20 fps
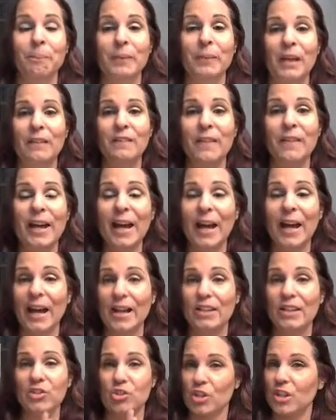If I
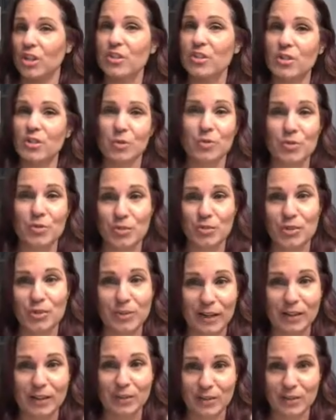add just those two
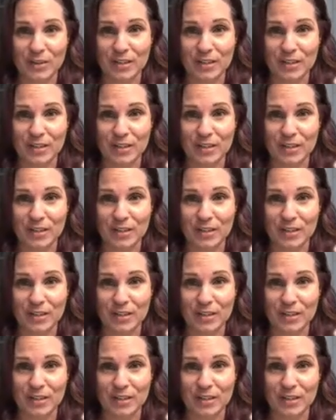angles